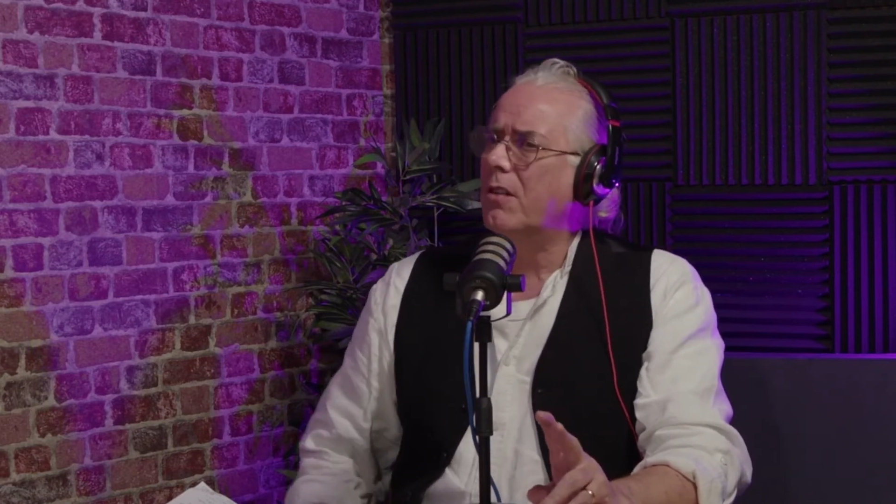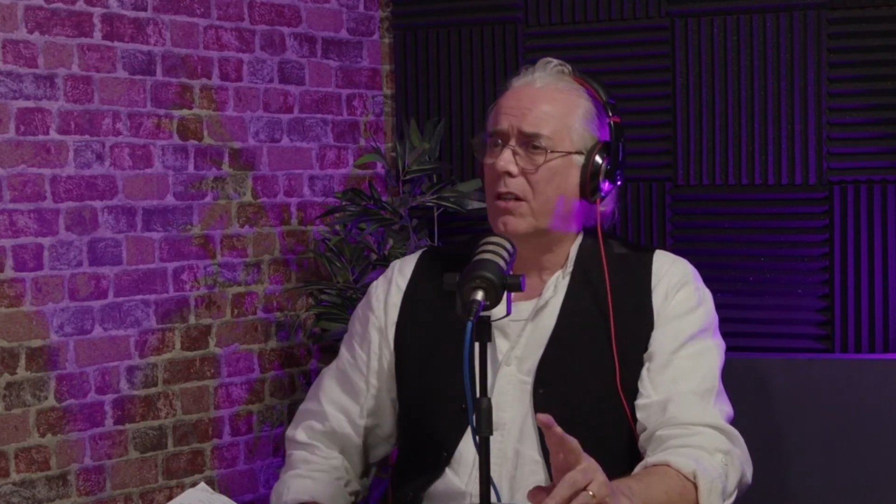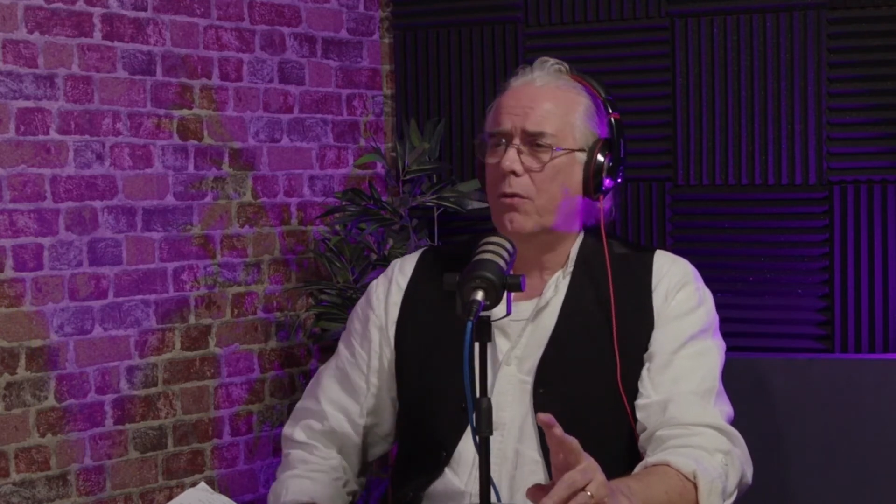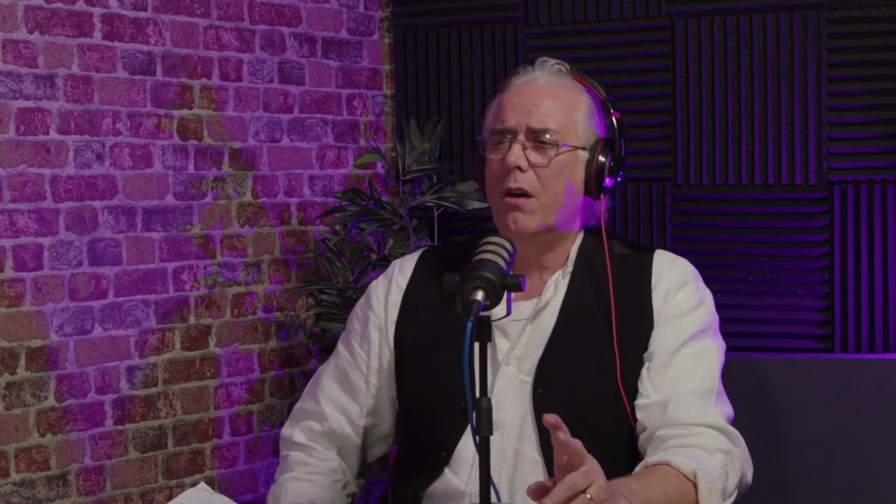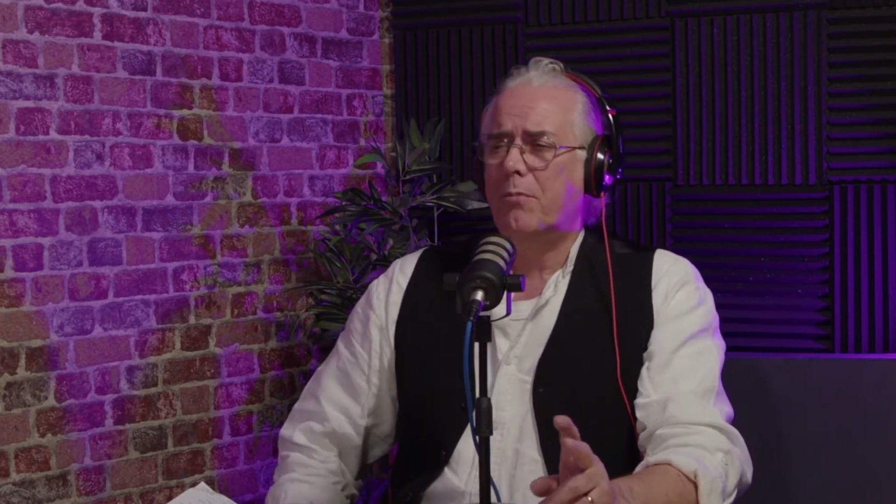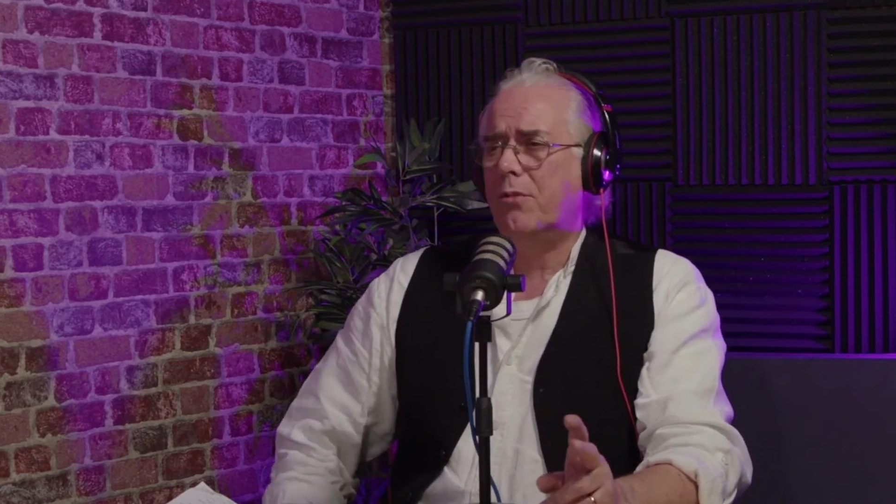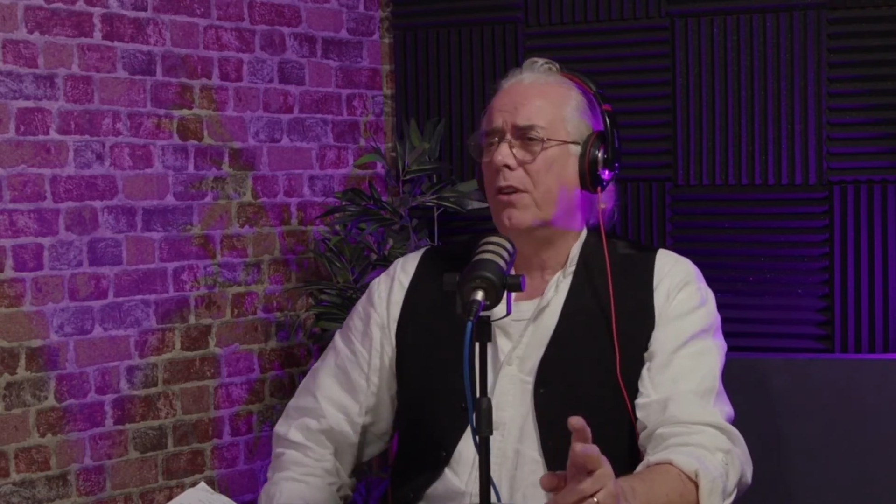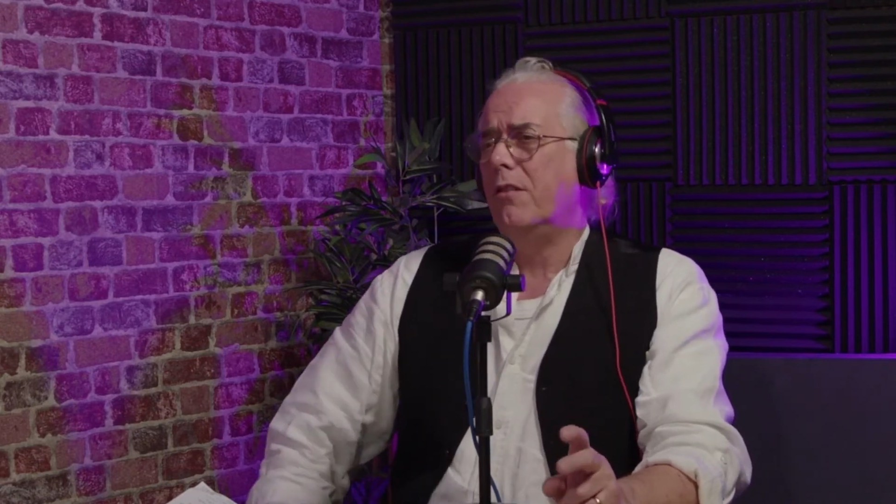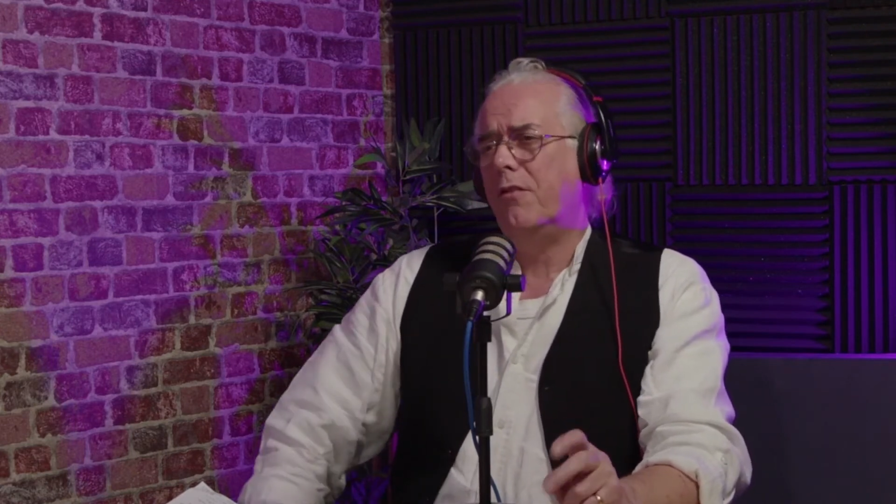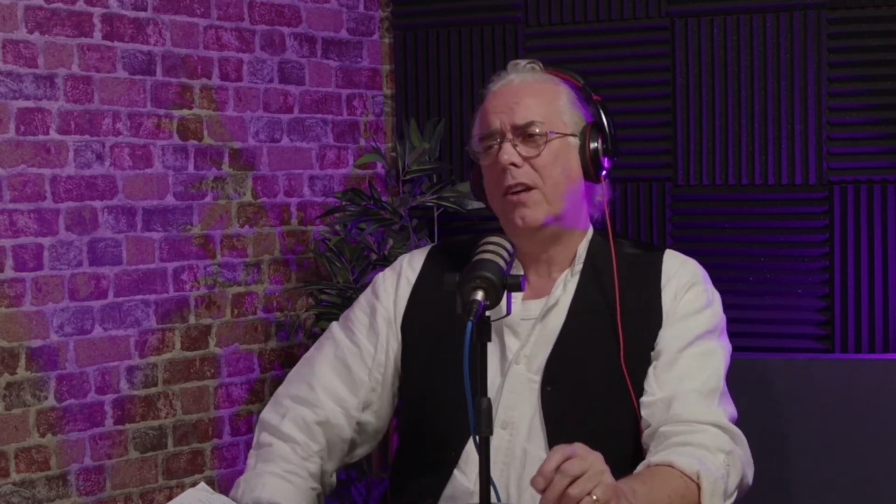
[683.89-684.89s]
Are you quite
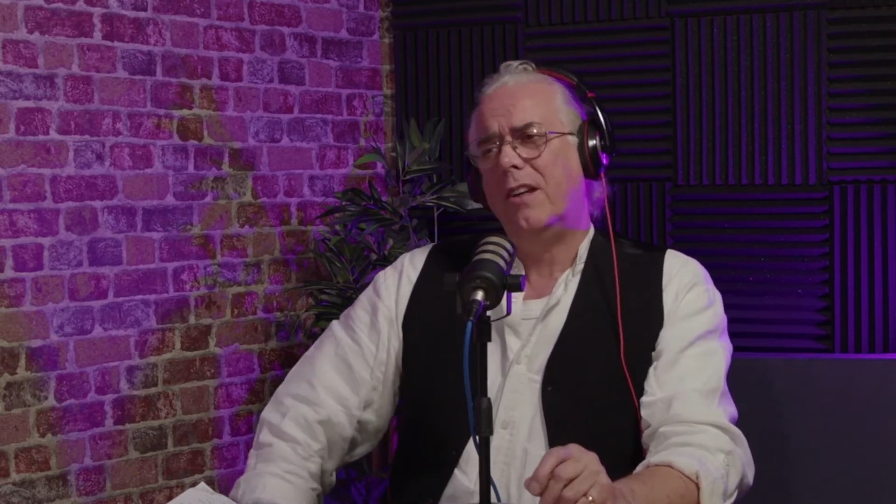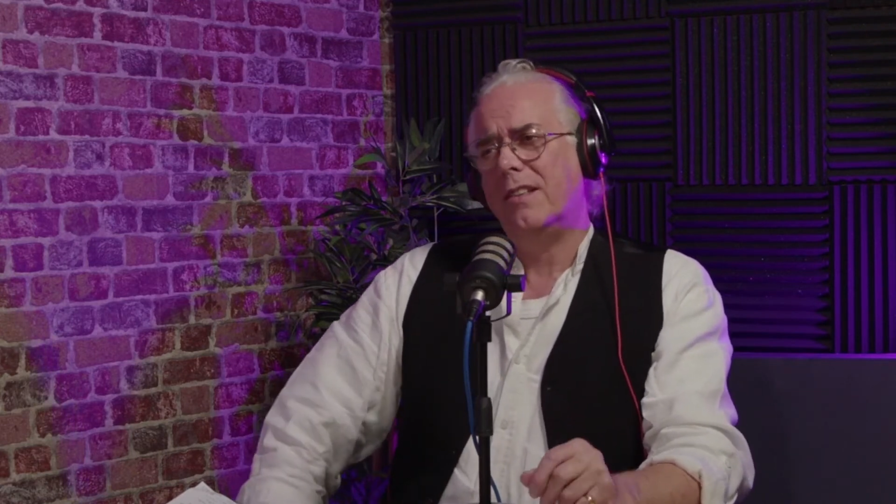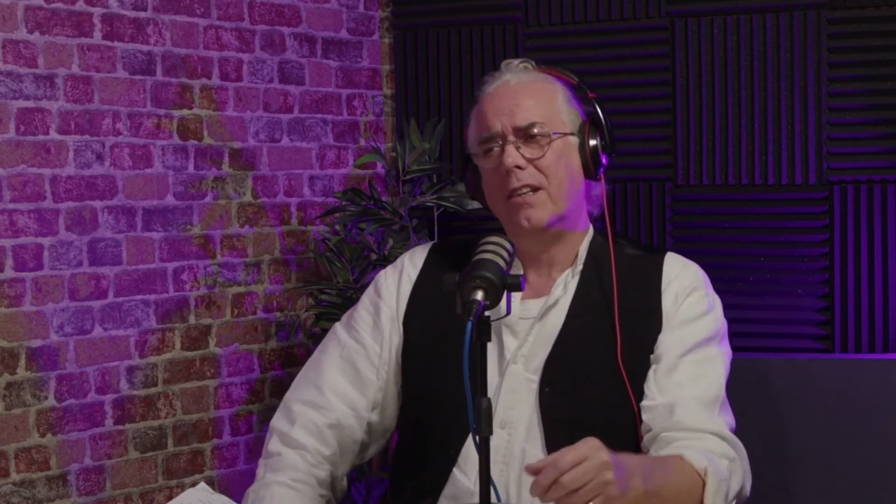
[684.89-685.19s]
prolific?